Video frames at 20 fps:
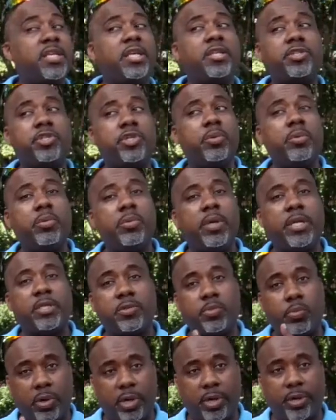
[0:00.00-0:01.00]
he too
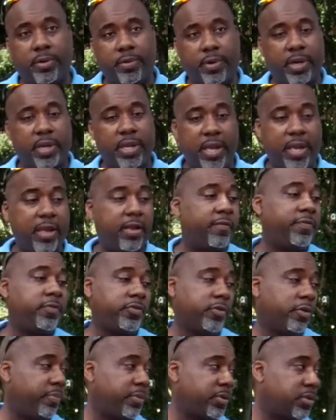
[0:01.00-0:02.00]
is wondering if
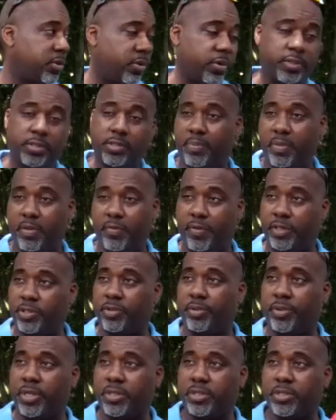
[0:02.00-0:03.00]
Trump is going to be
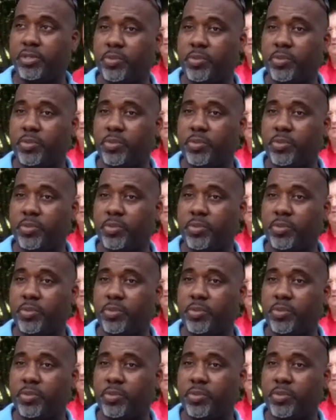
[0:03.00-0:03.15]
victorious in